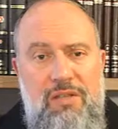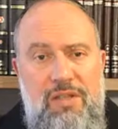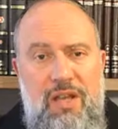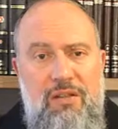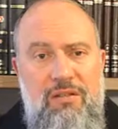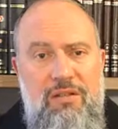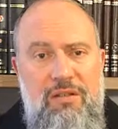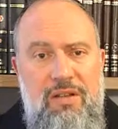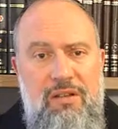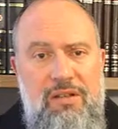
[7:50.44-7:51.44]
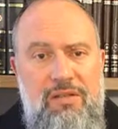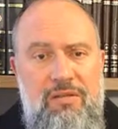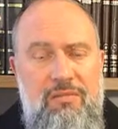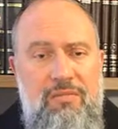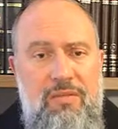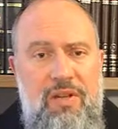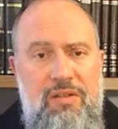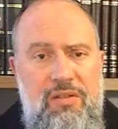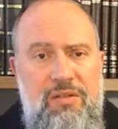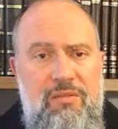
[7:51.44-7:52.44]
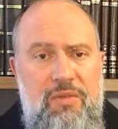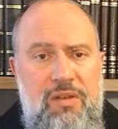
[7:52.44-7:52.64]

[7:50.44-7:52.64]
sound that is understood